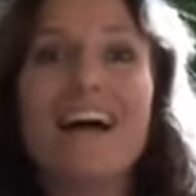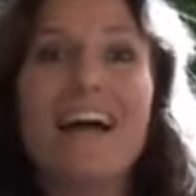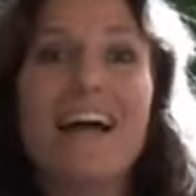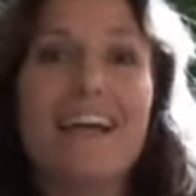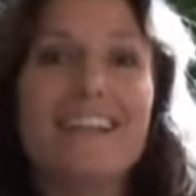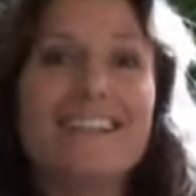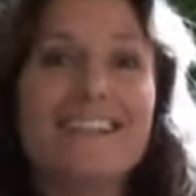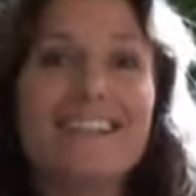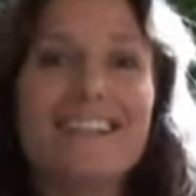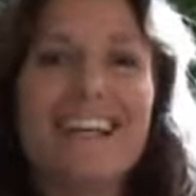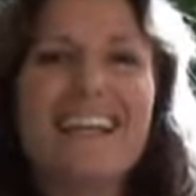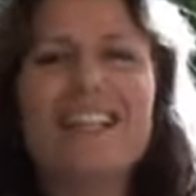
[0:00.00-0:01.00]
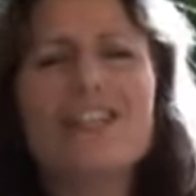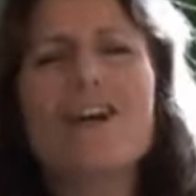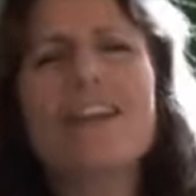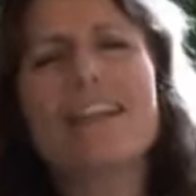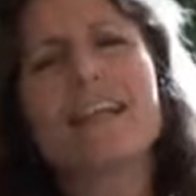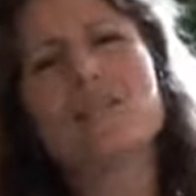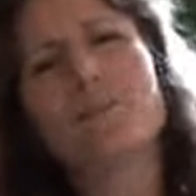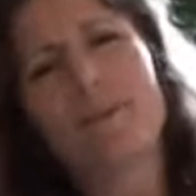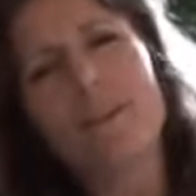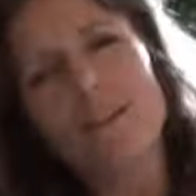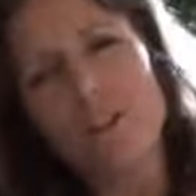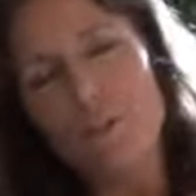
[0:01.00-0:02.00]
And you know, I think that's
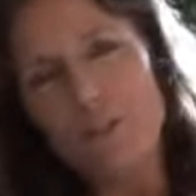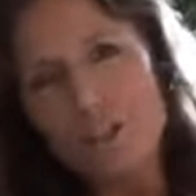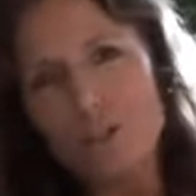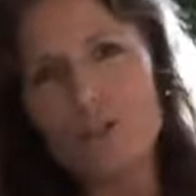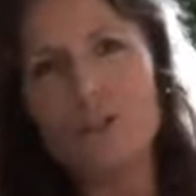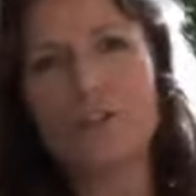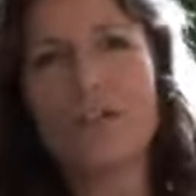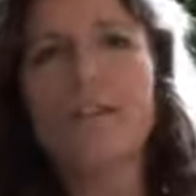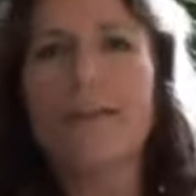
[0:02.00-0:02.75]
part of the human journey.